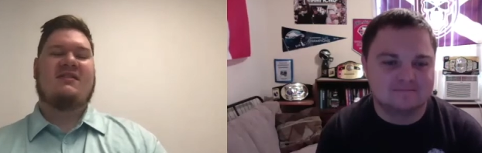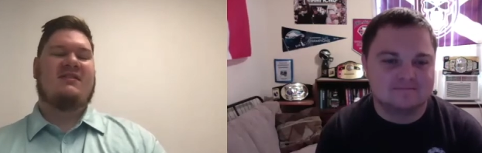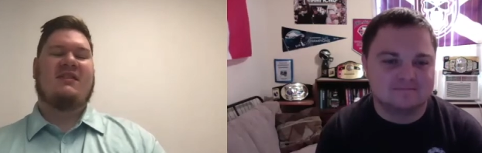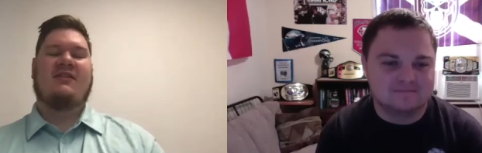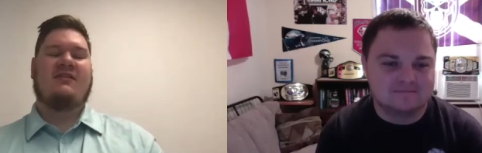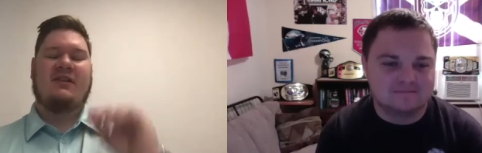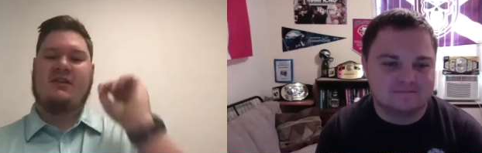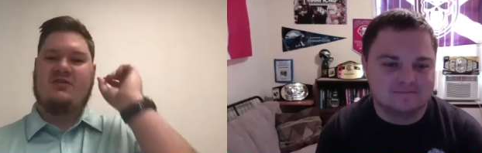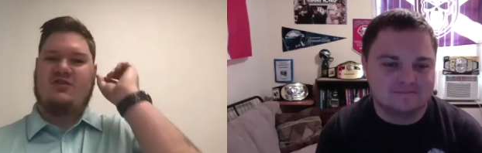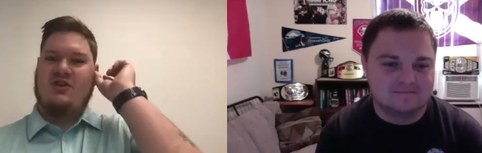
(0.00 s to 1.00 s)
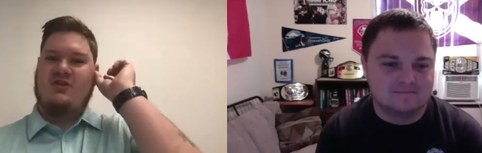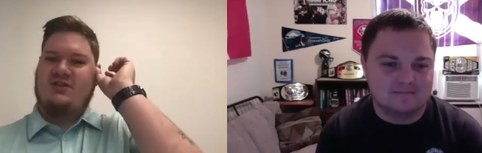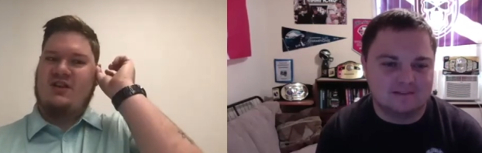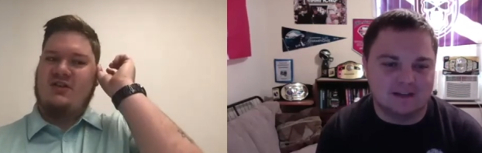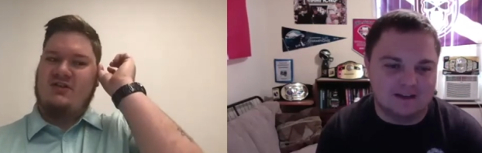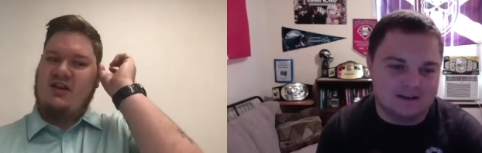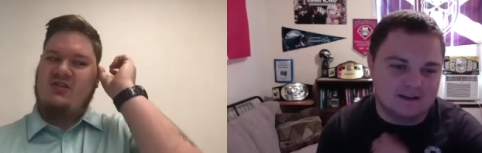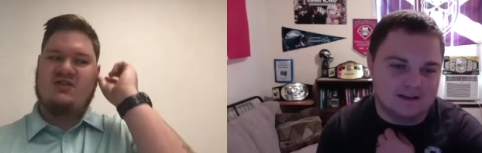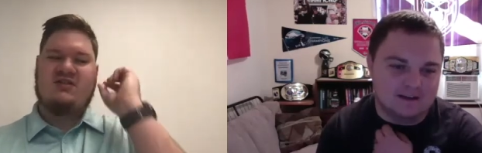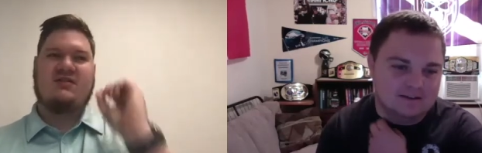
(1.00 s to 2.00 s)
Speaker 1: little little jokes here and there
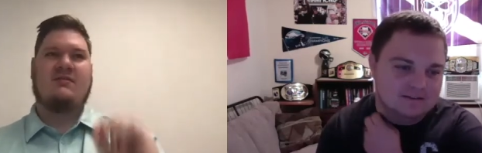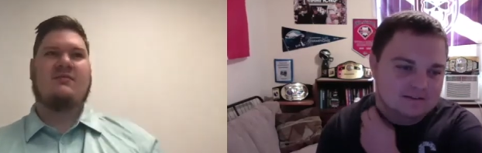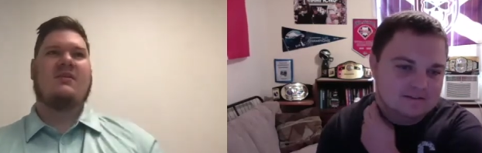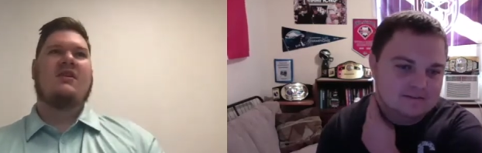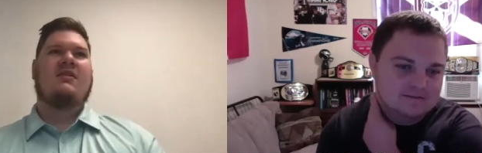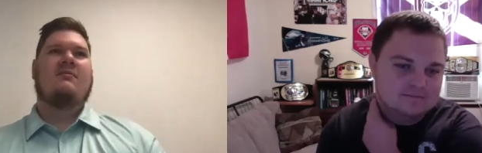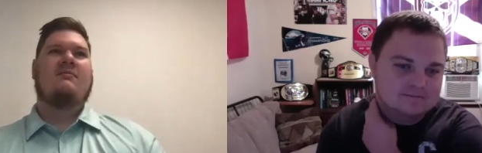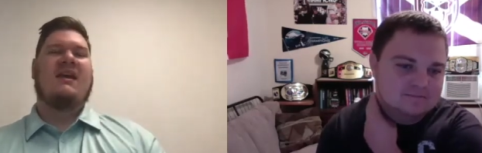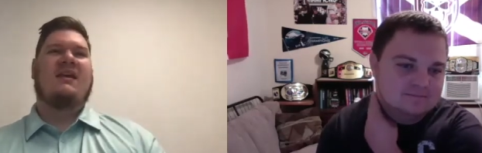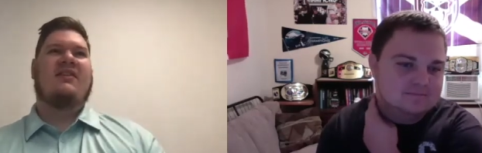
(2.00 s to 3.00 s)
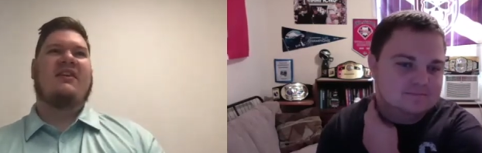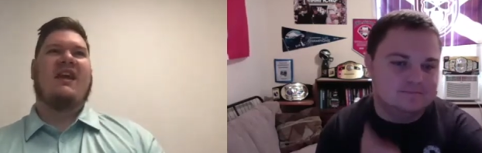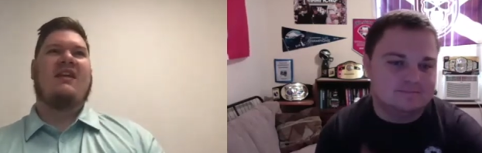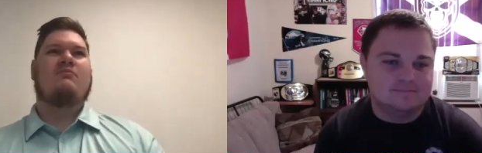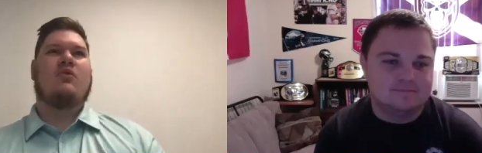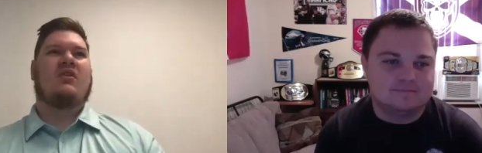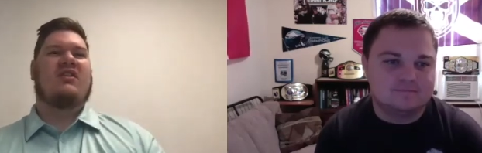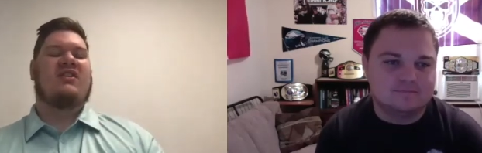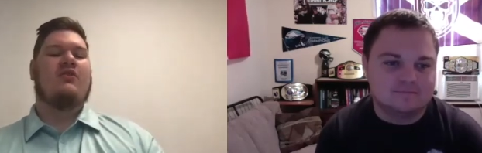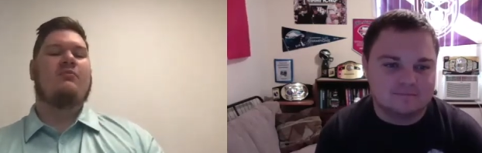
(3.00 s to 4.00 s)
just to make the game more
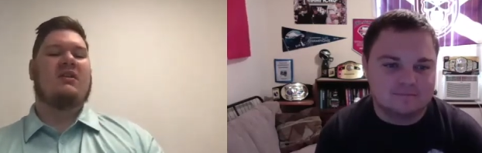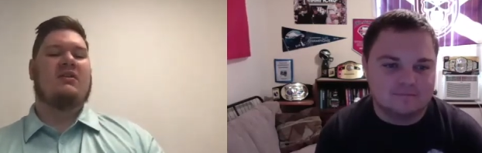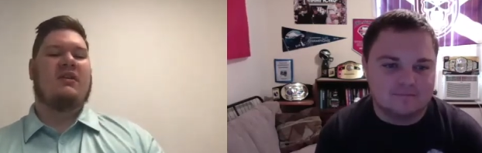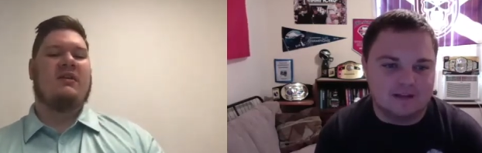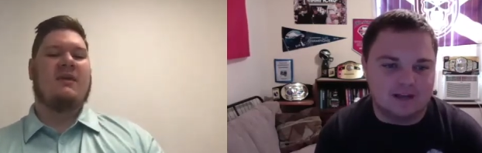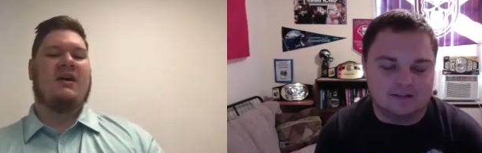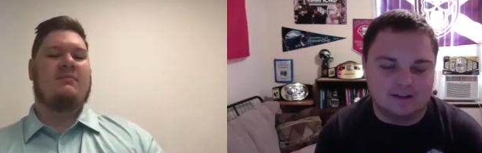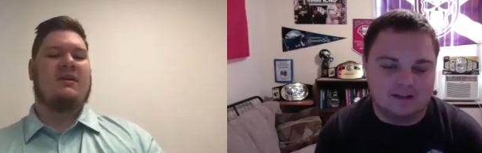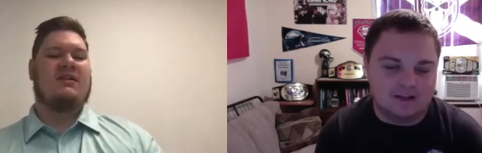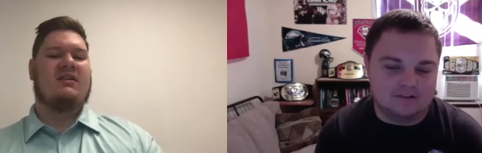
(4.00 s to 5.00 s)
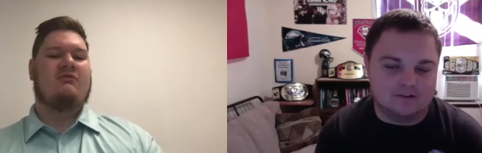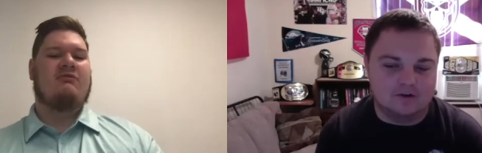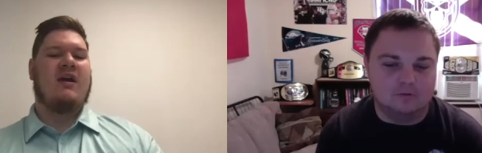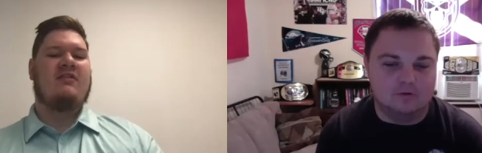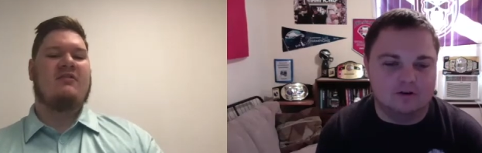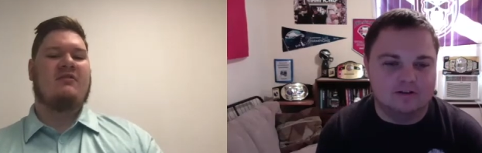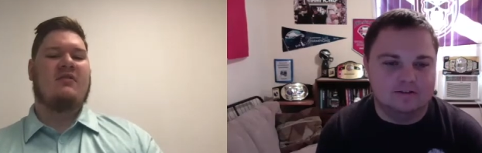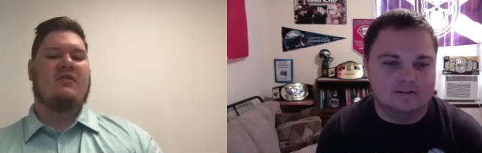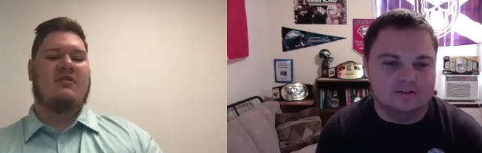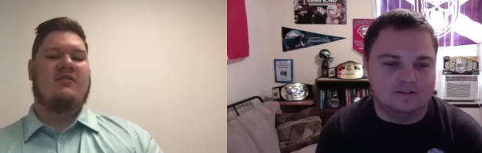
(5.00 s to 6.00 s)
human, in my I, opinion. I saw Rather,
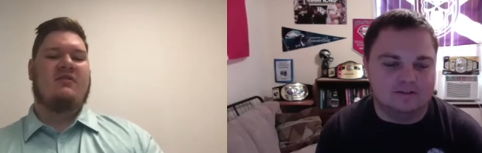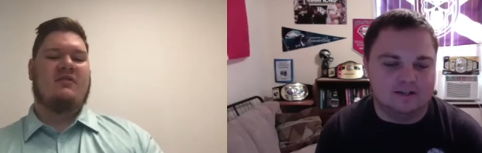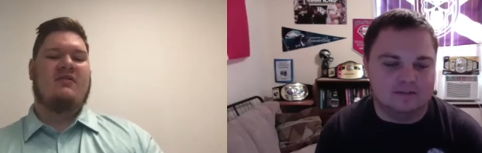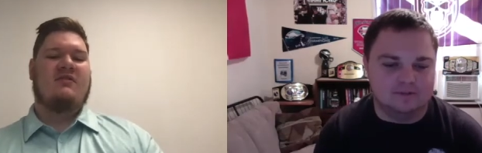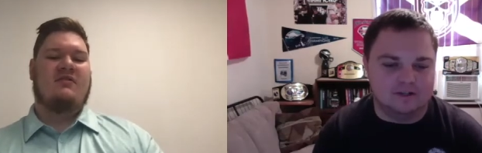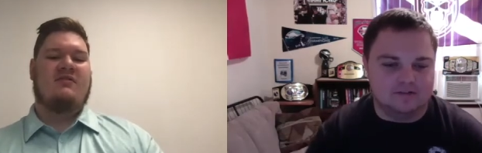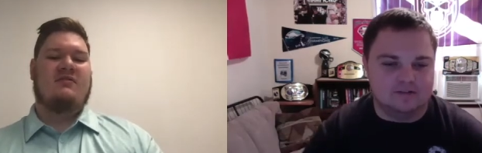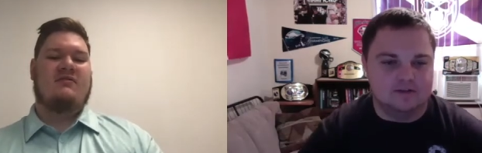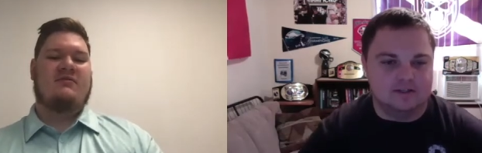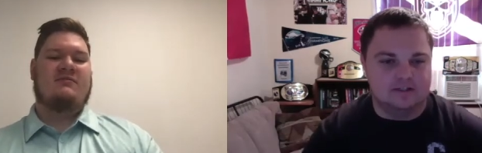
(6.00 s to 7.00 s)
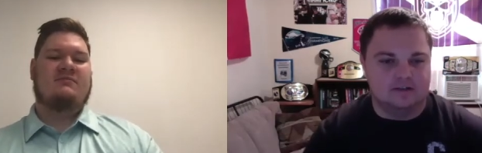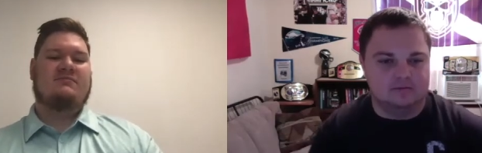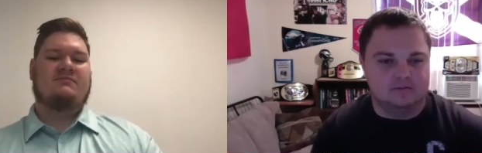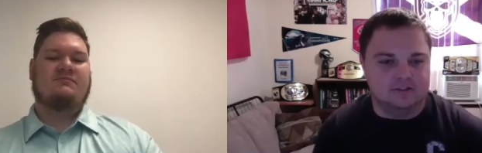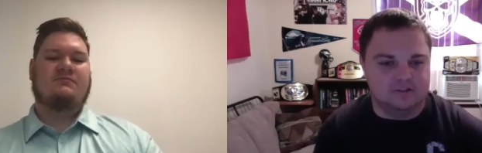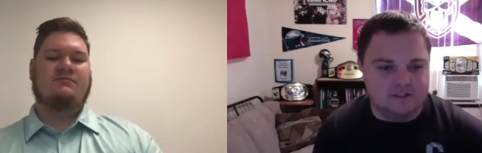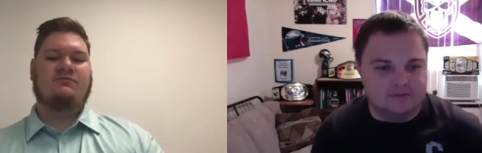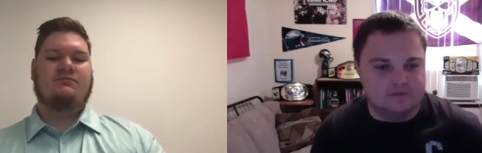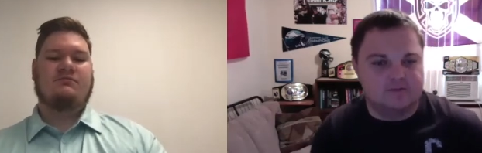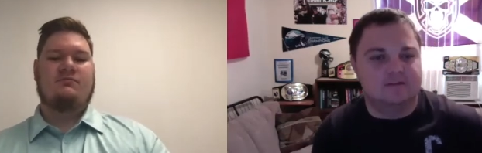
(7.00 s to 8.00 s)
one
Speaker 2: a lot of places like you know, please
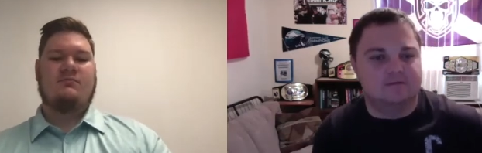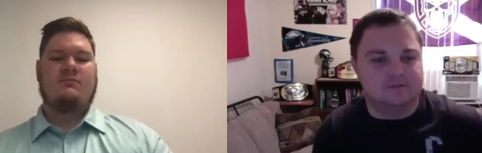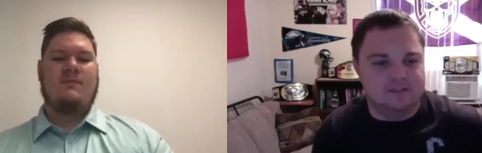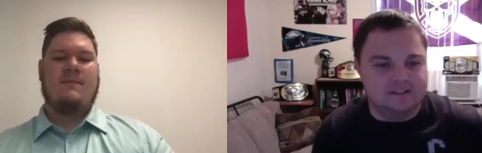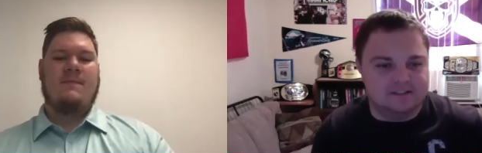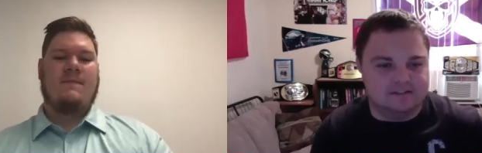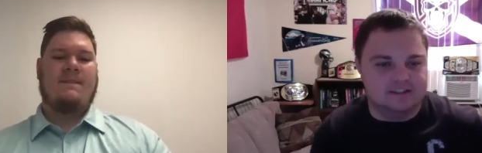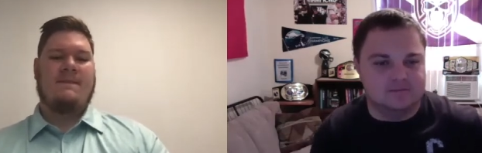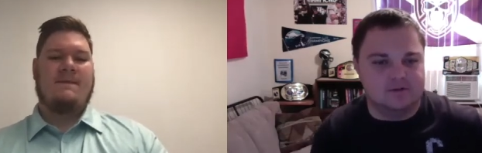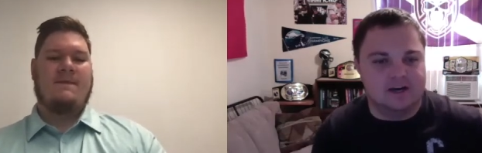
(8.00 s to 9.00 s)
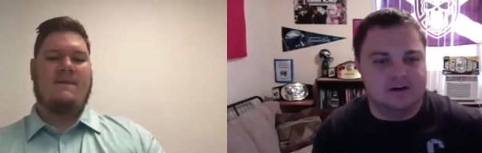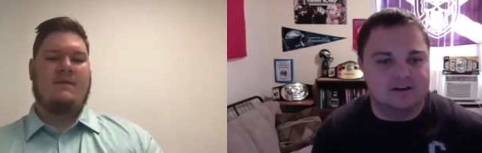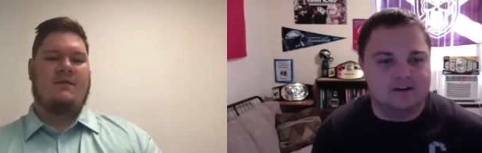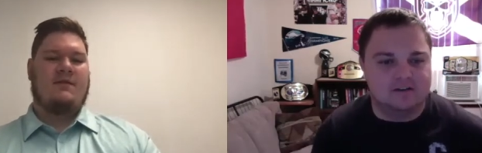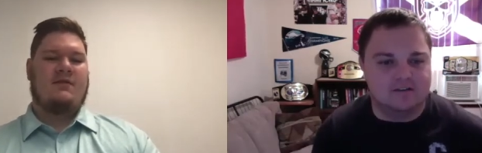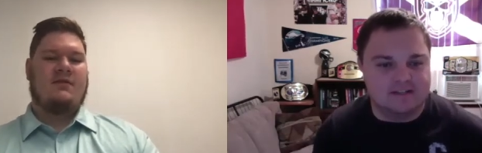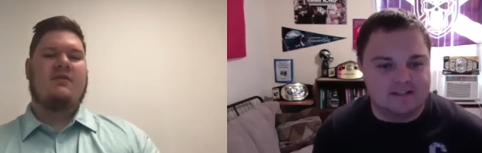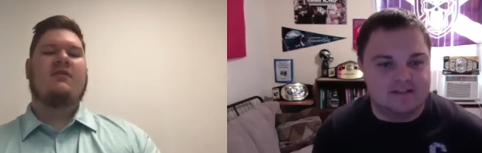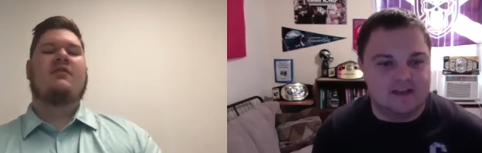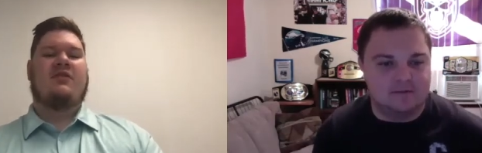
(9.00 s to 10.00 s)
leave safely and clean up your area. They
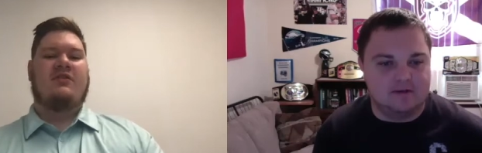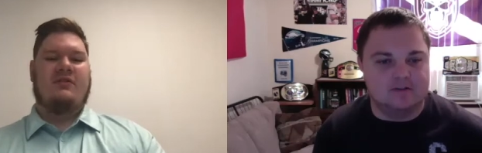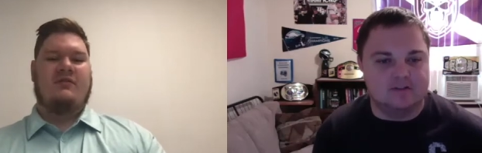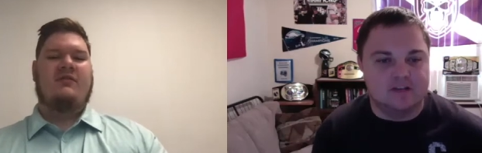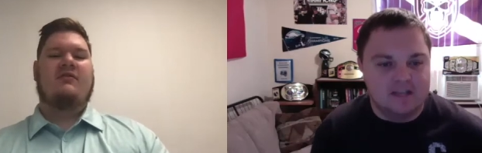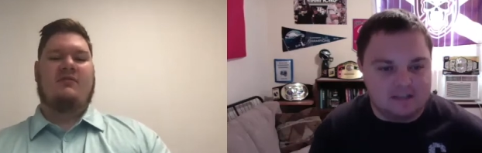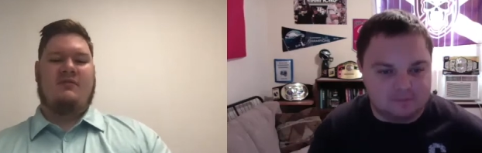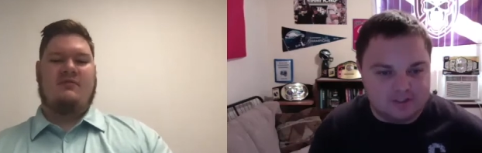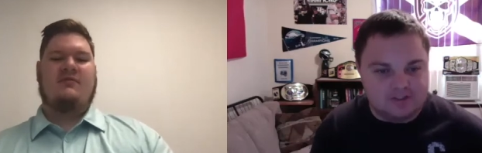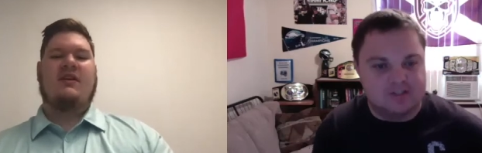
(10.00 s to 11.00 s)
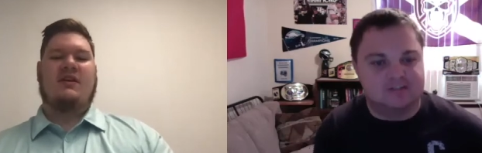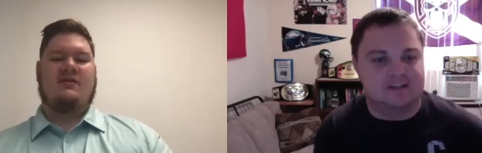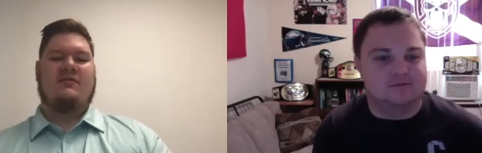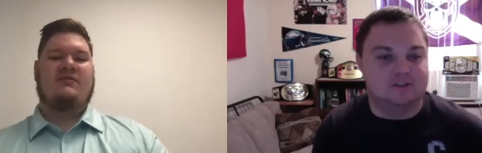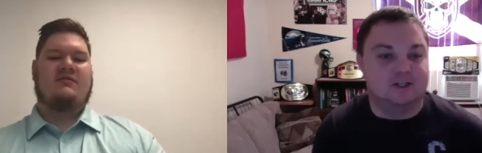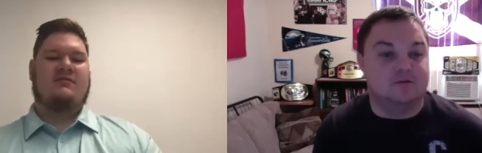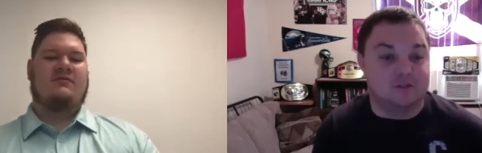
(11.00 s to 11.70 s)
did that, but it was please get yeah. safely off your